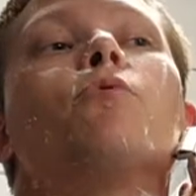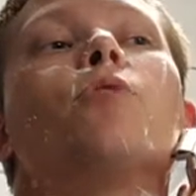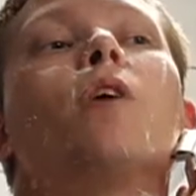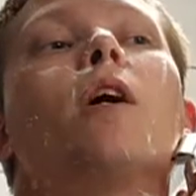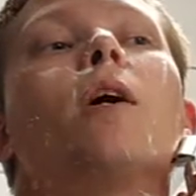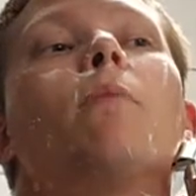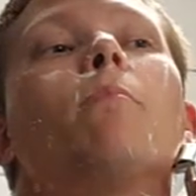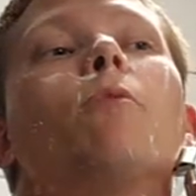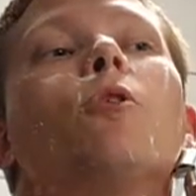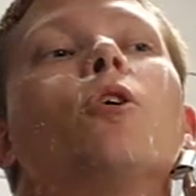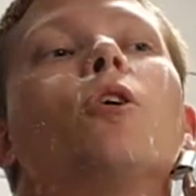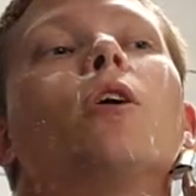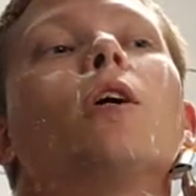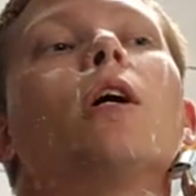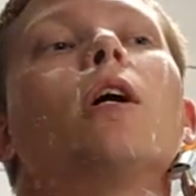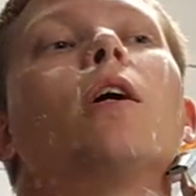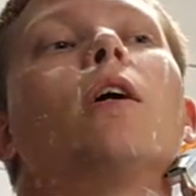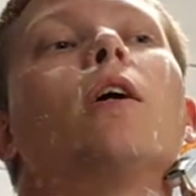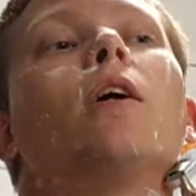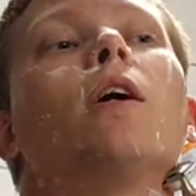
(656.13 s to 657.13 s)
fiber
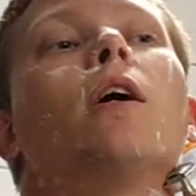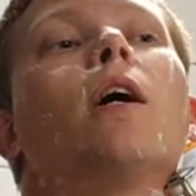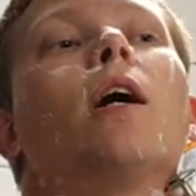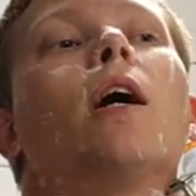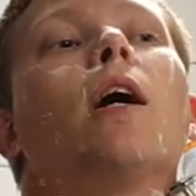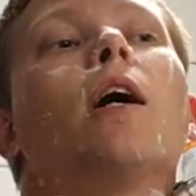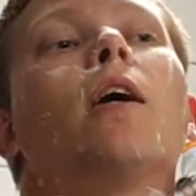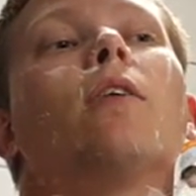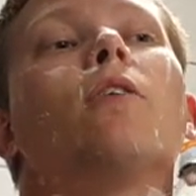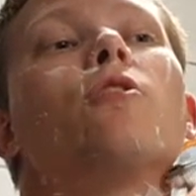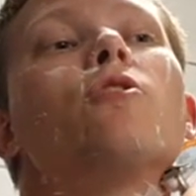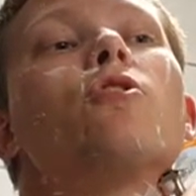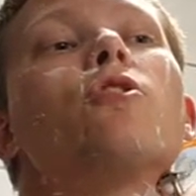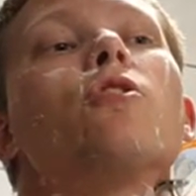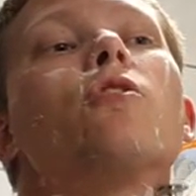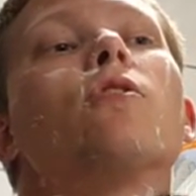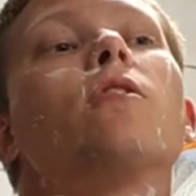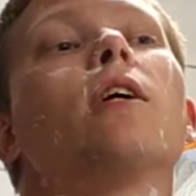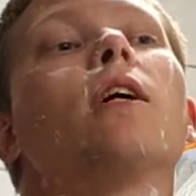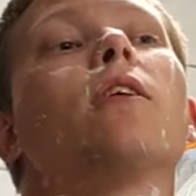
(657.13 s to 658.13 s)
uh, the
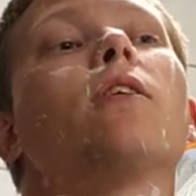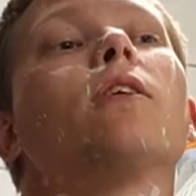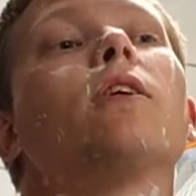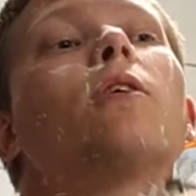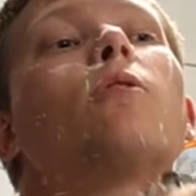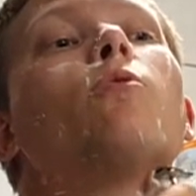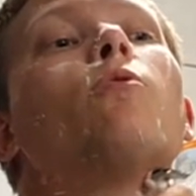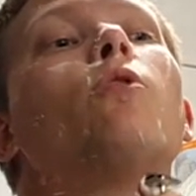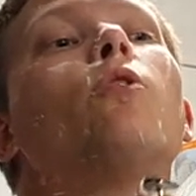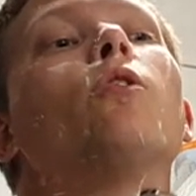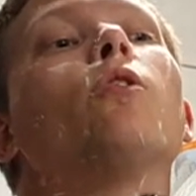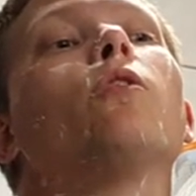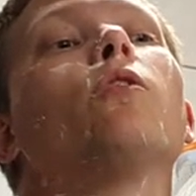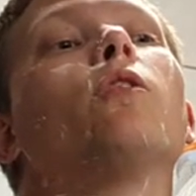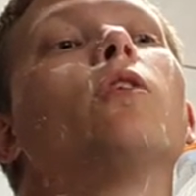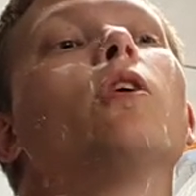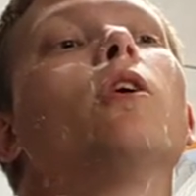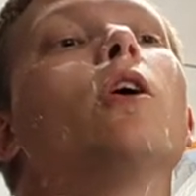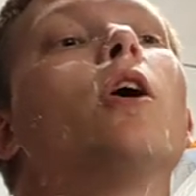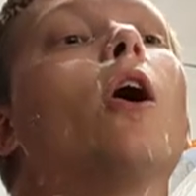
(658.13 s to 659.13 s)
synthetic one
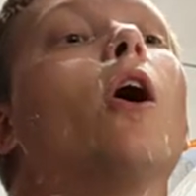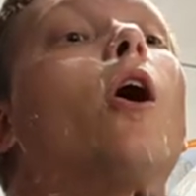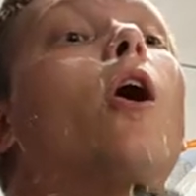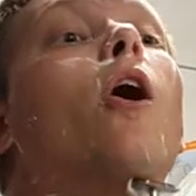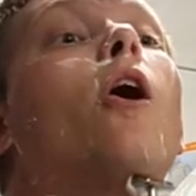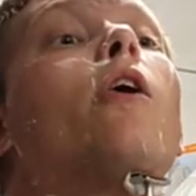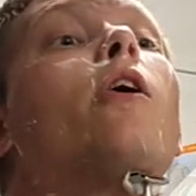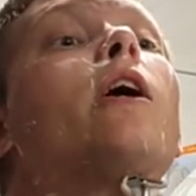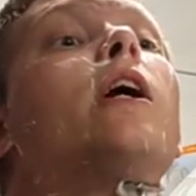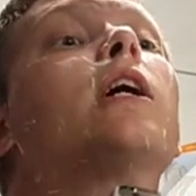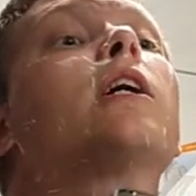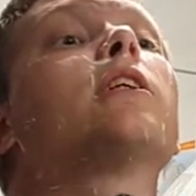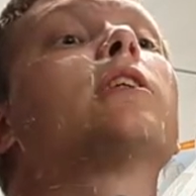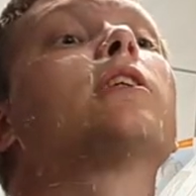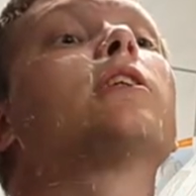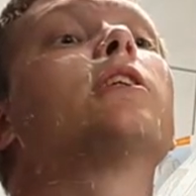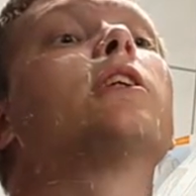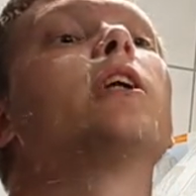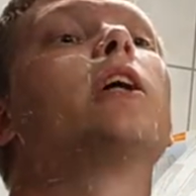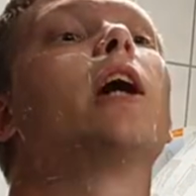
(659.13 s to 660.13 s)
are
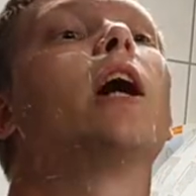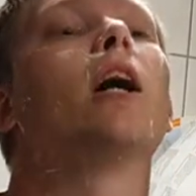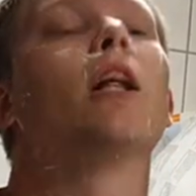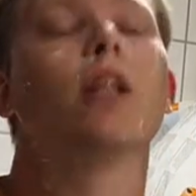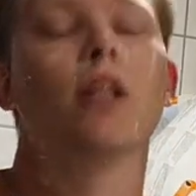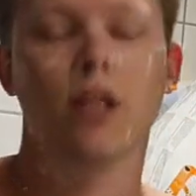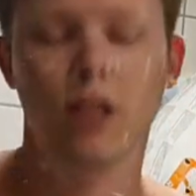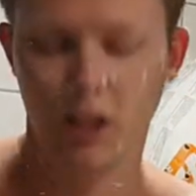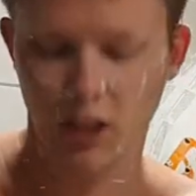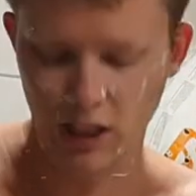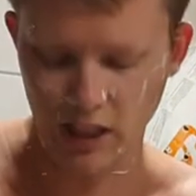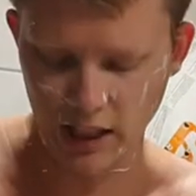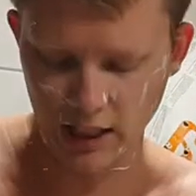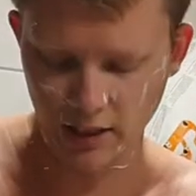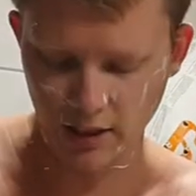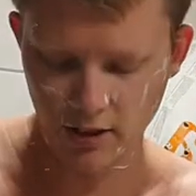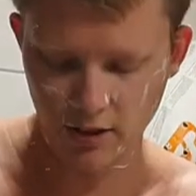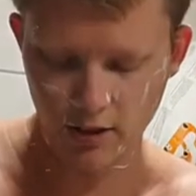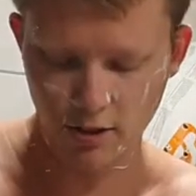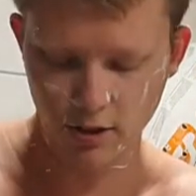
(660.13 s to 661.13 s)
actually a
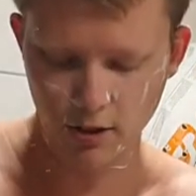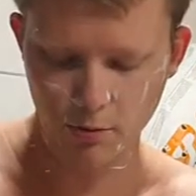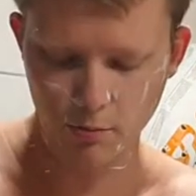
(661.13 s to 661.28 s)
little